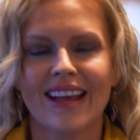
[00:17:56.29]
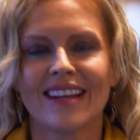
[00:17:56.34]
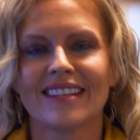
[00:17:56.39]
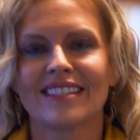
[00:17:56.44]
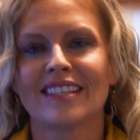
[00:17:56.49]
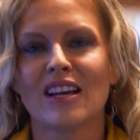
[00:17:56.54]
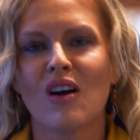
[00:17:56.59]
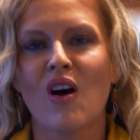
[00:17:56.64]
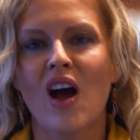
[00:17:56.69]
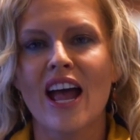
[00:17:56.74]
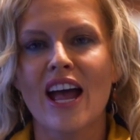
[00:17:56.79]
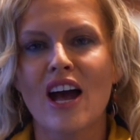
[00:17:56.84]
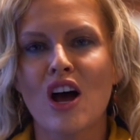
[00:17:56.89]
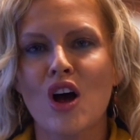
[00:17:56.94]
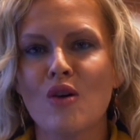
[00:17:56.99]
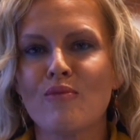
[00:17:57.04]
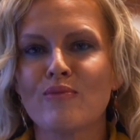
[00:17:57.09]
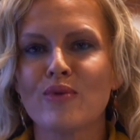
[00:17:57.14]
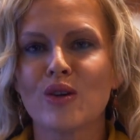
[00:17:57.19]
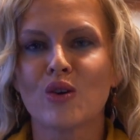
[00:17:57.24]
So I
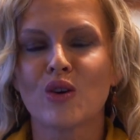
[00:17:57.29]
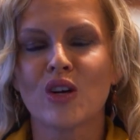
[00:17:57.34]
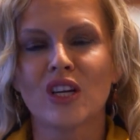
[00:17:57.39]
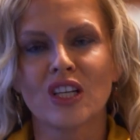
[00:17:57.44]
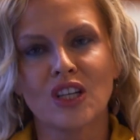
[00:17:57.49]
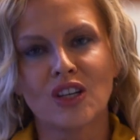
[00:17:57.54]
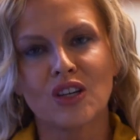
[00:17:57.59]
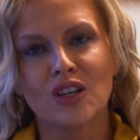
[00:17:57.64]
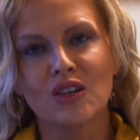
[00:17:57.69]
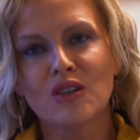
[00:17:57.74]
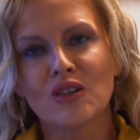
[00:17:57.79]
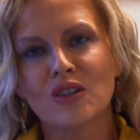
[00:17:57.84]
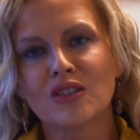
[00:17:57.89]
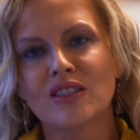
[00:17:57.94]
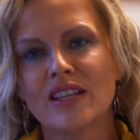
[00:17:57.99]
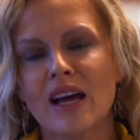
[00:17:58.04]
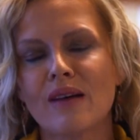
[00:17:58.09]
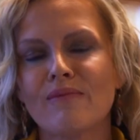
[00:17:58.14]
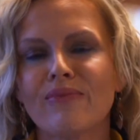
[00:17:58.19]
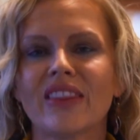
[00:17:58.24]
hope you can Google
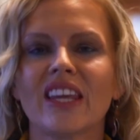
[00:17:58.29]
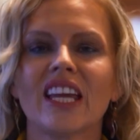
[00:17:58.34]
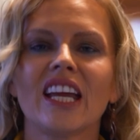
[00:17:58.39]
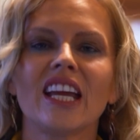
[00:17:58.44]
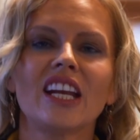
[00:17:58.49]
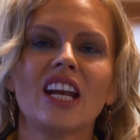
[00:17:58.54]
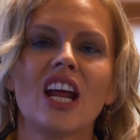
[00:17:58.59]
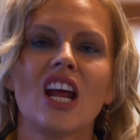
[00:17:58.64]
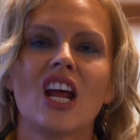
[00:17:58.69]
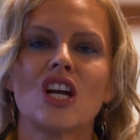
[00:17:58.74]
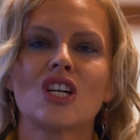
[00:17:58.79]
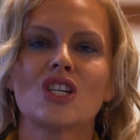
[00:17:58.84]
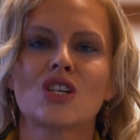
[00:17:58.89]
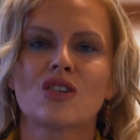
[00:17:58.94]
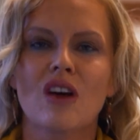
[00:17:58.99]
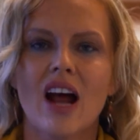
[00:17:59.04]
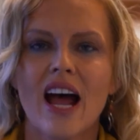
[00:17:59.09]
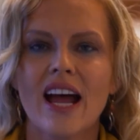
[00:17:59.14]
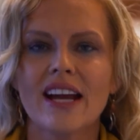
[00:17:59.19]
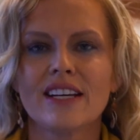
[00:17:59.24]
something,
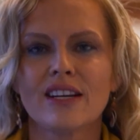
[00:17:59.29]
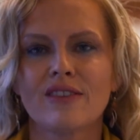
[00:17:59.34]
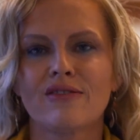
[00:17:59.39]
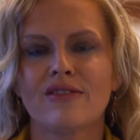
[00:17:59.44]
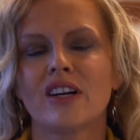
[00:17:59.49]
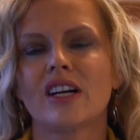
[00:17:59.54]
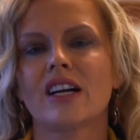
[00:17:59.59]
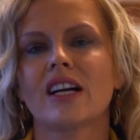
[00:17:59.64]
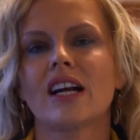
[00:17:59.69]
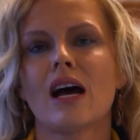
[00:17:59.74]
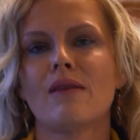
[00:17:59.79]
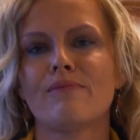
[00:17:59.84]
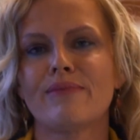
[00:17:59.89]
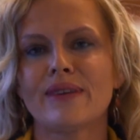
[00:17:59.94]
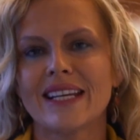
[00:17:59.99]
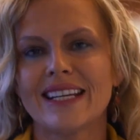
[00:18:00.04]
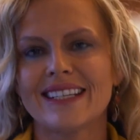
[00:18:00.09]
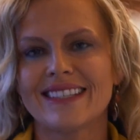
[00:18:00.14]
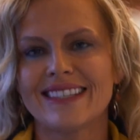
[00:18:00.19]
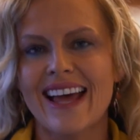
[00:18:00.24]
try different
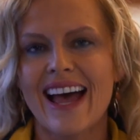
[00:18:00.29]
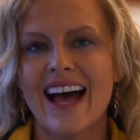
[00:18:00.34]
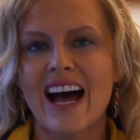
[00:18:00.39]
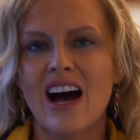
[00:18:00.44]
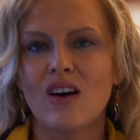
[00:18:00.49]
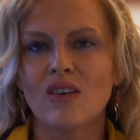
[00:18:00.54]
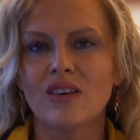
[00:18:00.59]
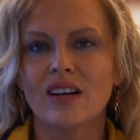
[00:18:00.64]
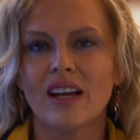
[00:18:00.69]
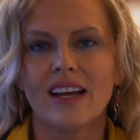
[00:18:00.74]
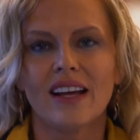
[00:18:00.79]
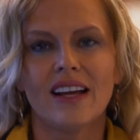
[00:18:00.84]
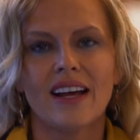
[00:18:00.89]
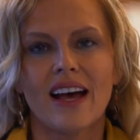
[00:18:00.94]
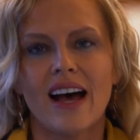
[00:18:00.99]
companies out,